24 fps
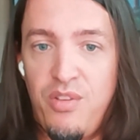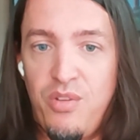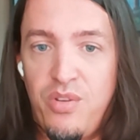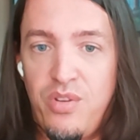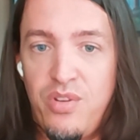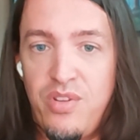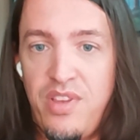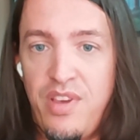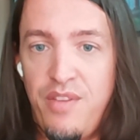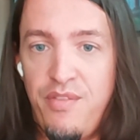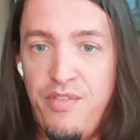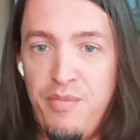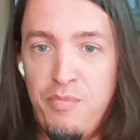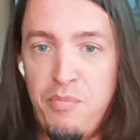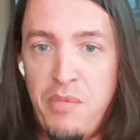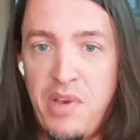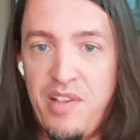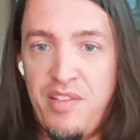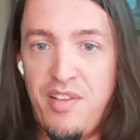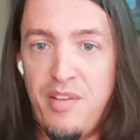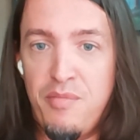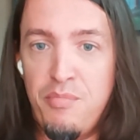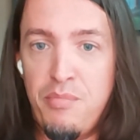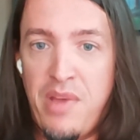You could even
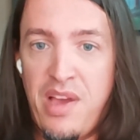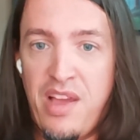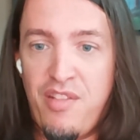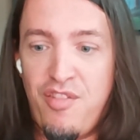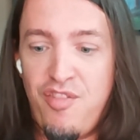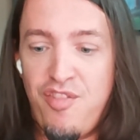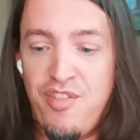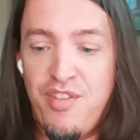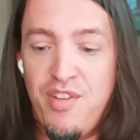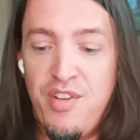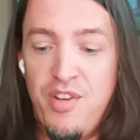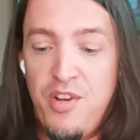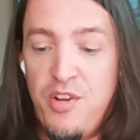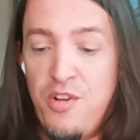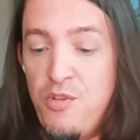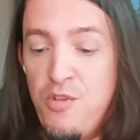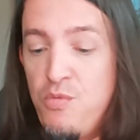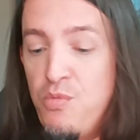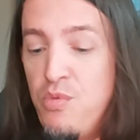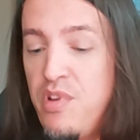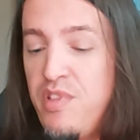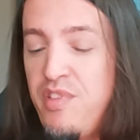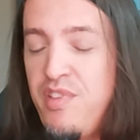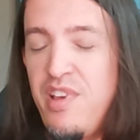mix and match
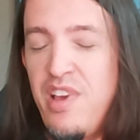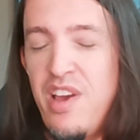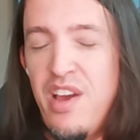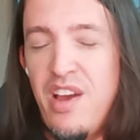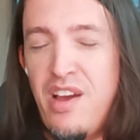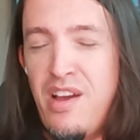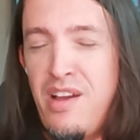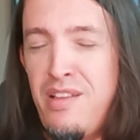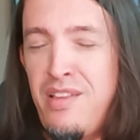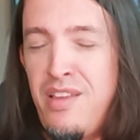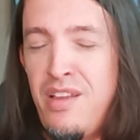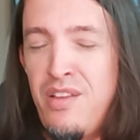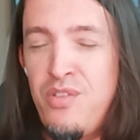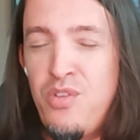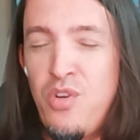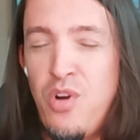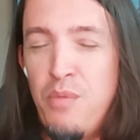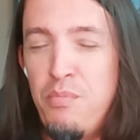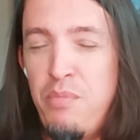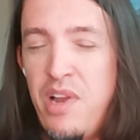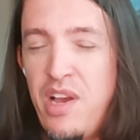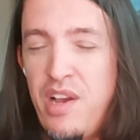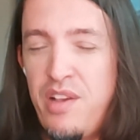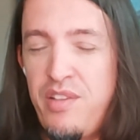with the added
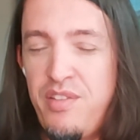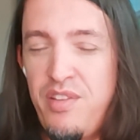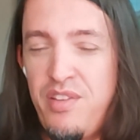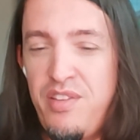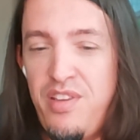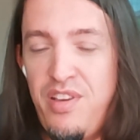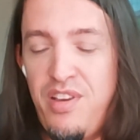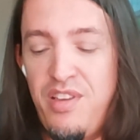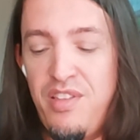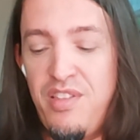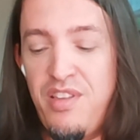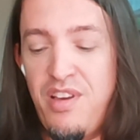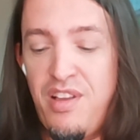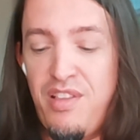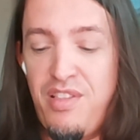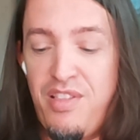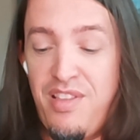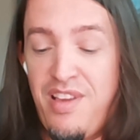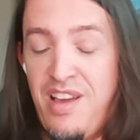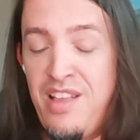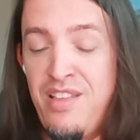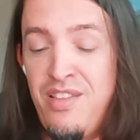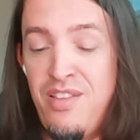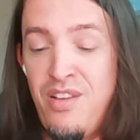complexity that
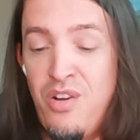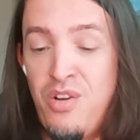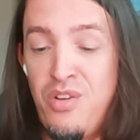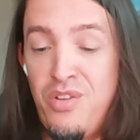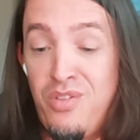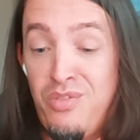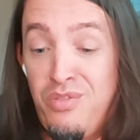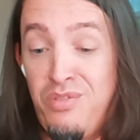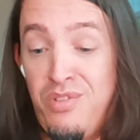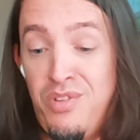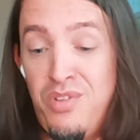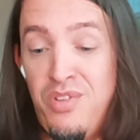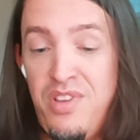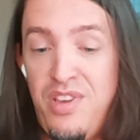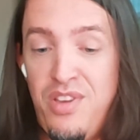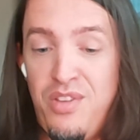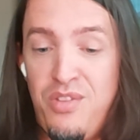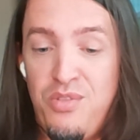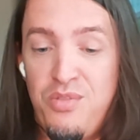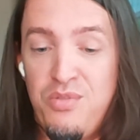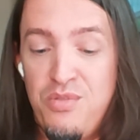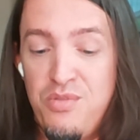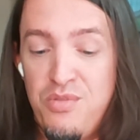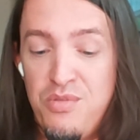then now you
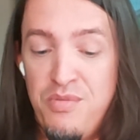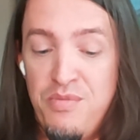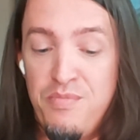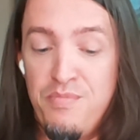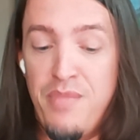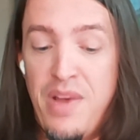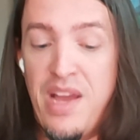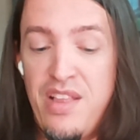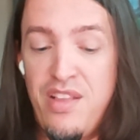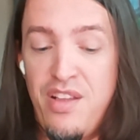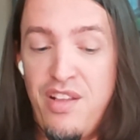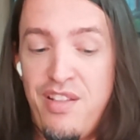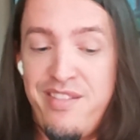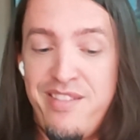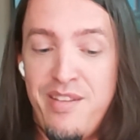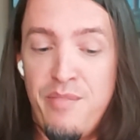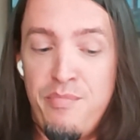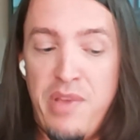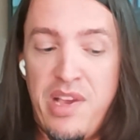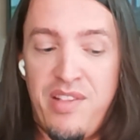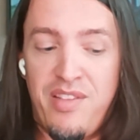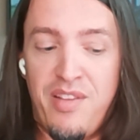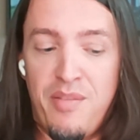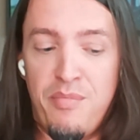need to manage a
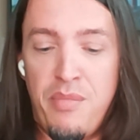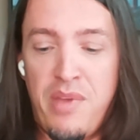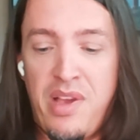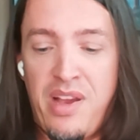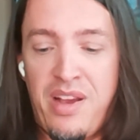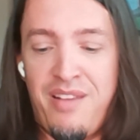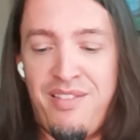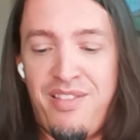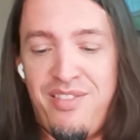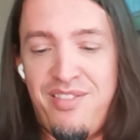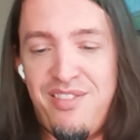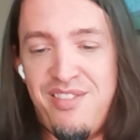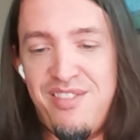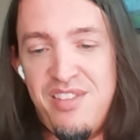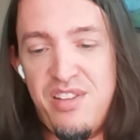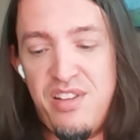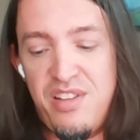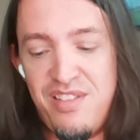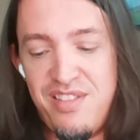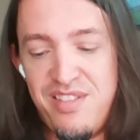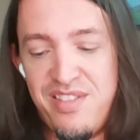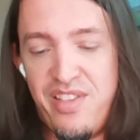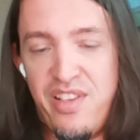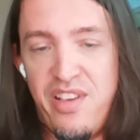mix and match
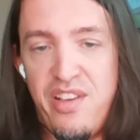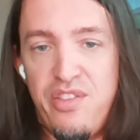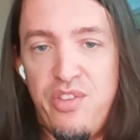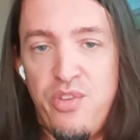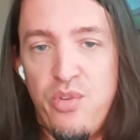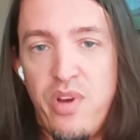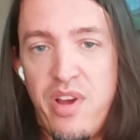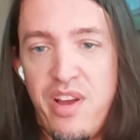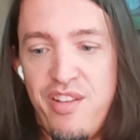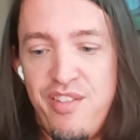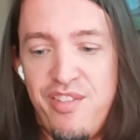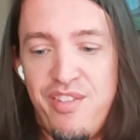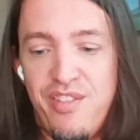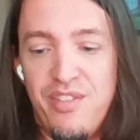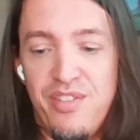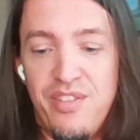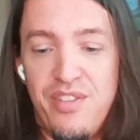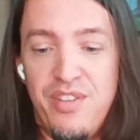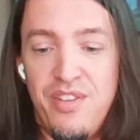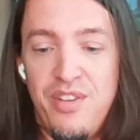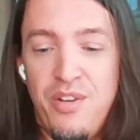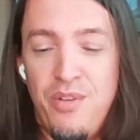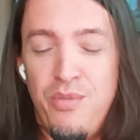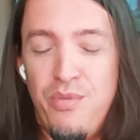situation,
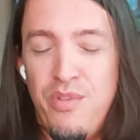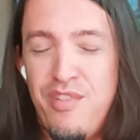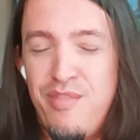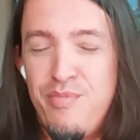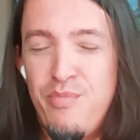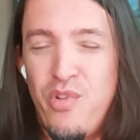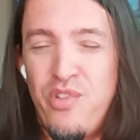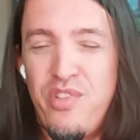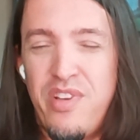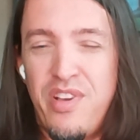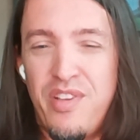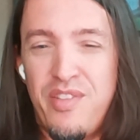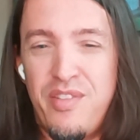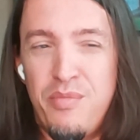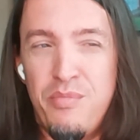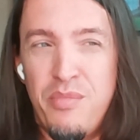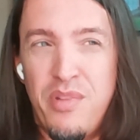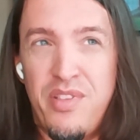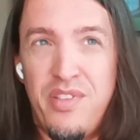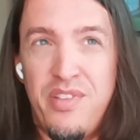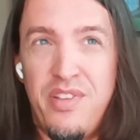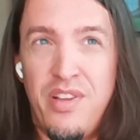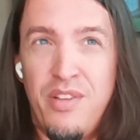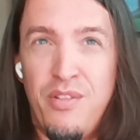which most
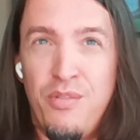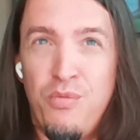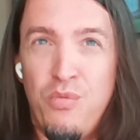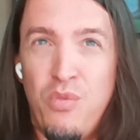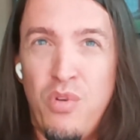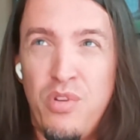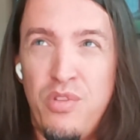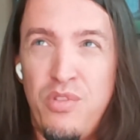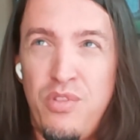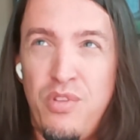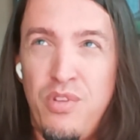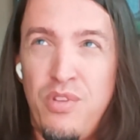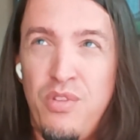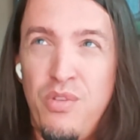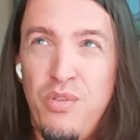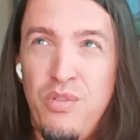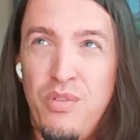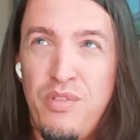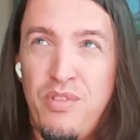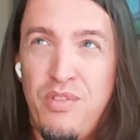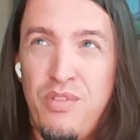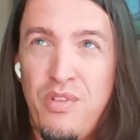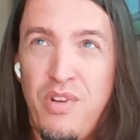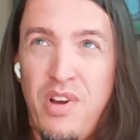customers didn't want to
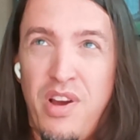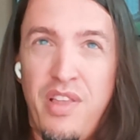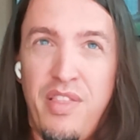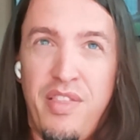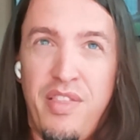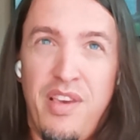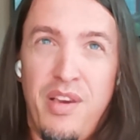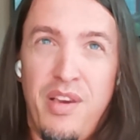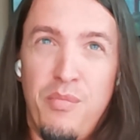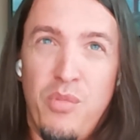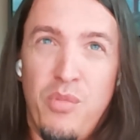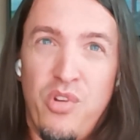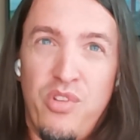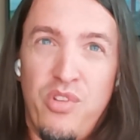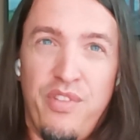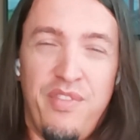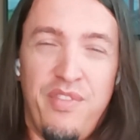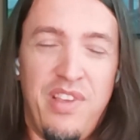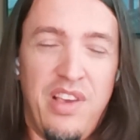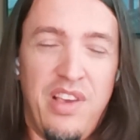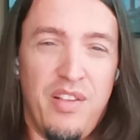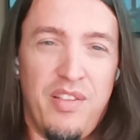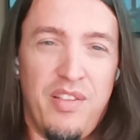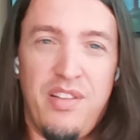do. So I think most
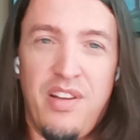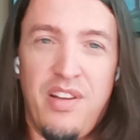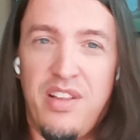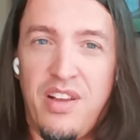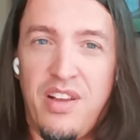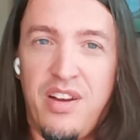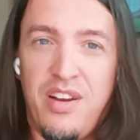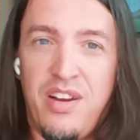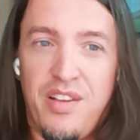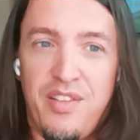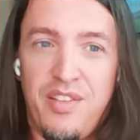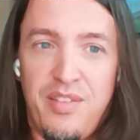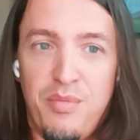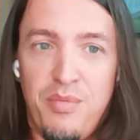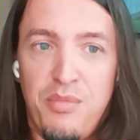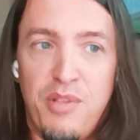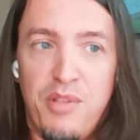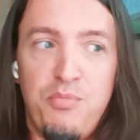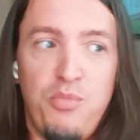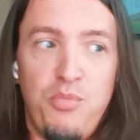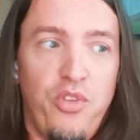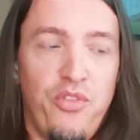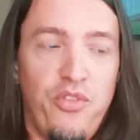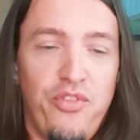of the Instana
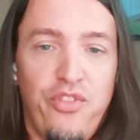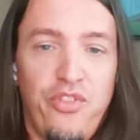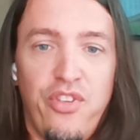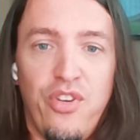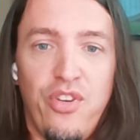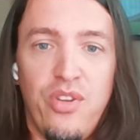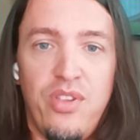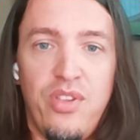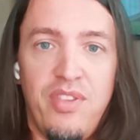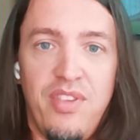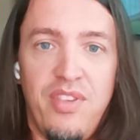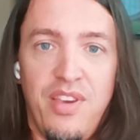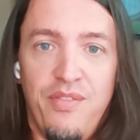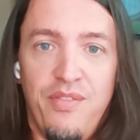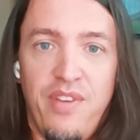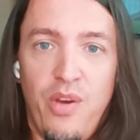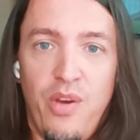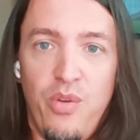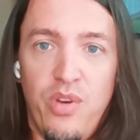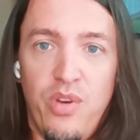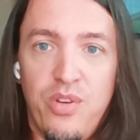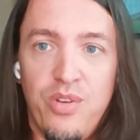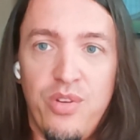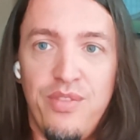customers preferred the
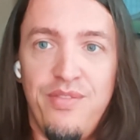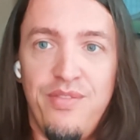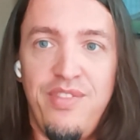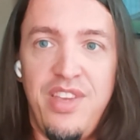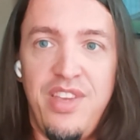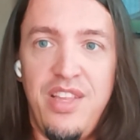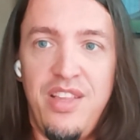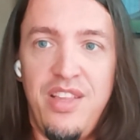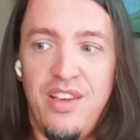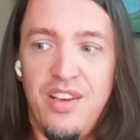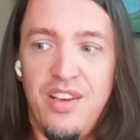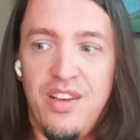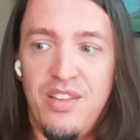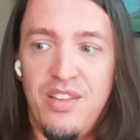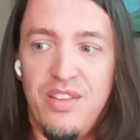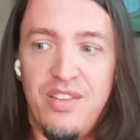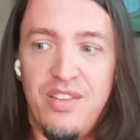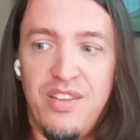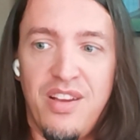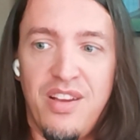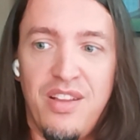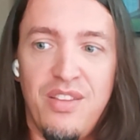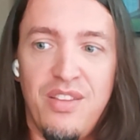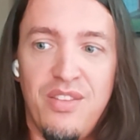very
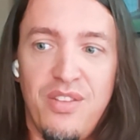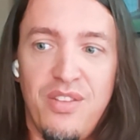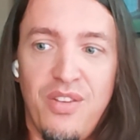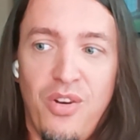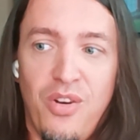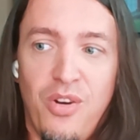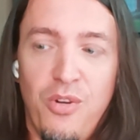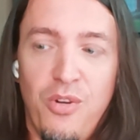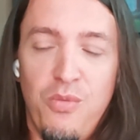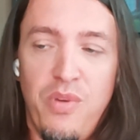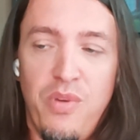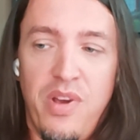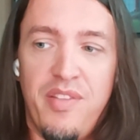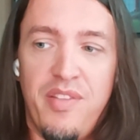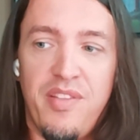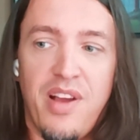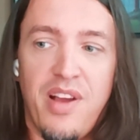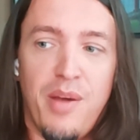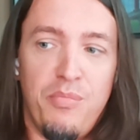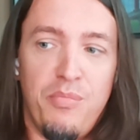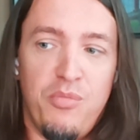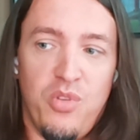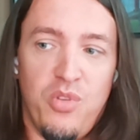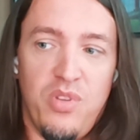convenient and always
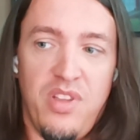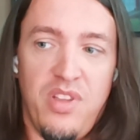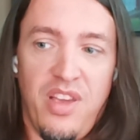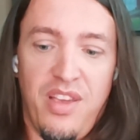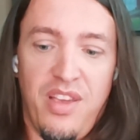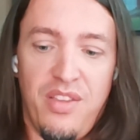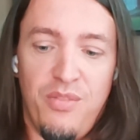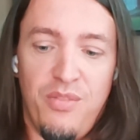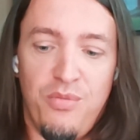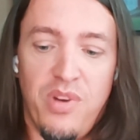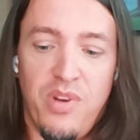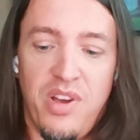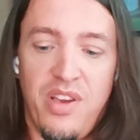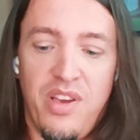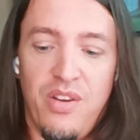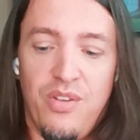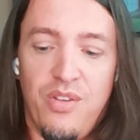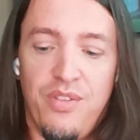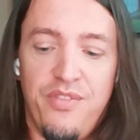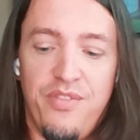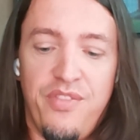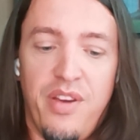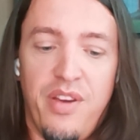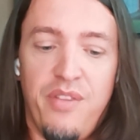up-to-date way
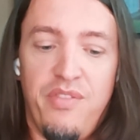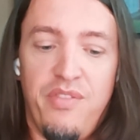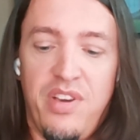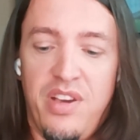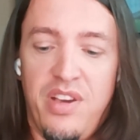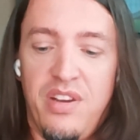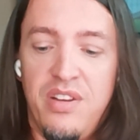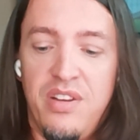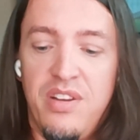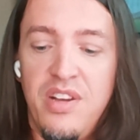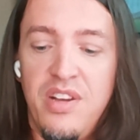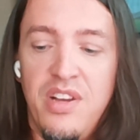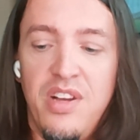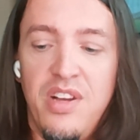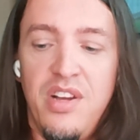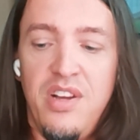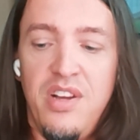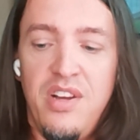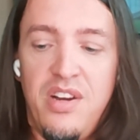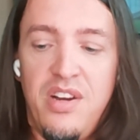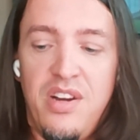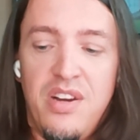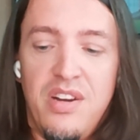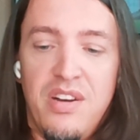of having
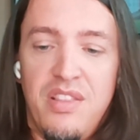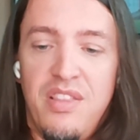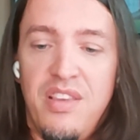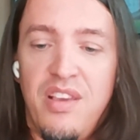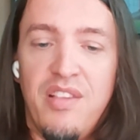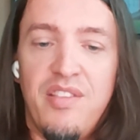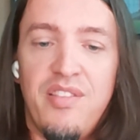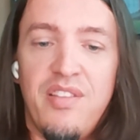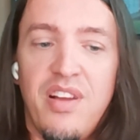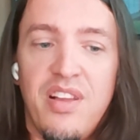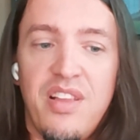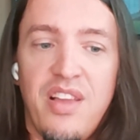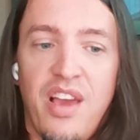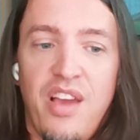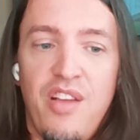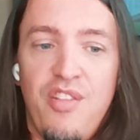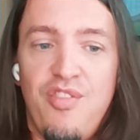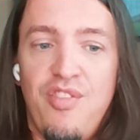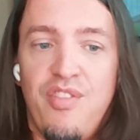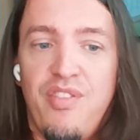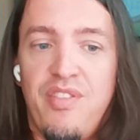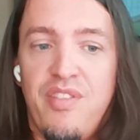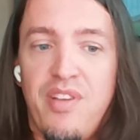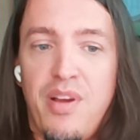the Instana
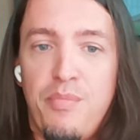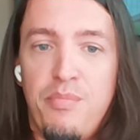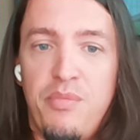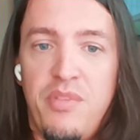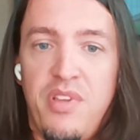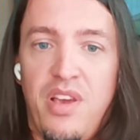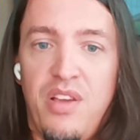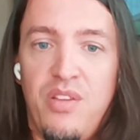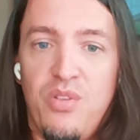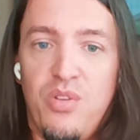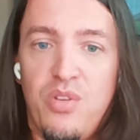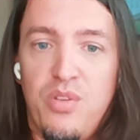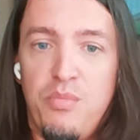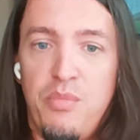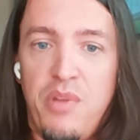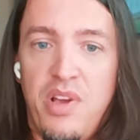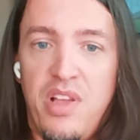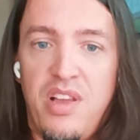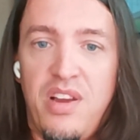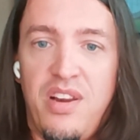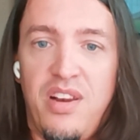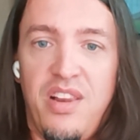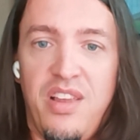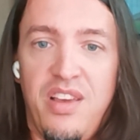agents update
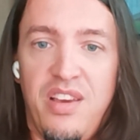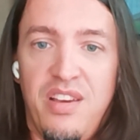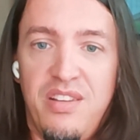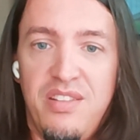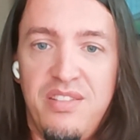automatically.